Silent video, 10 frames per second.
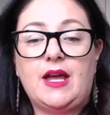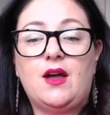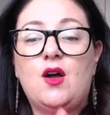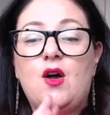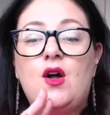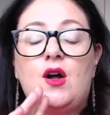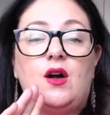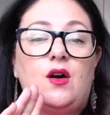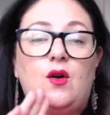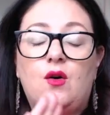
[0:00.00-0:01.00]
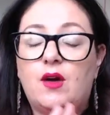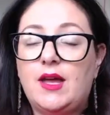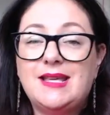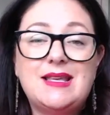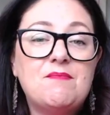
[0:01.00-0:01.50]
it.
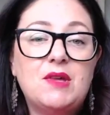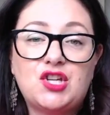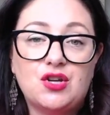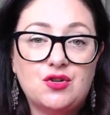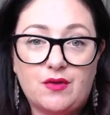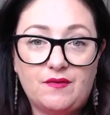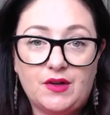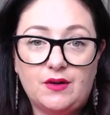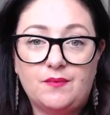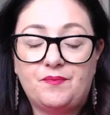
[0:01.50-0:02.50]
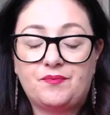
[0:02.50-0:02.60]
Is it mission driven?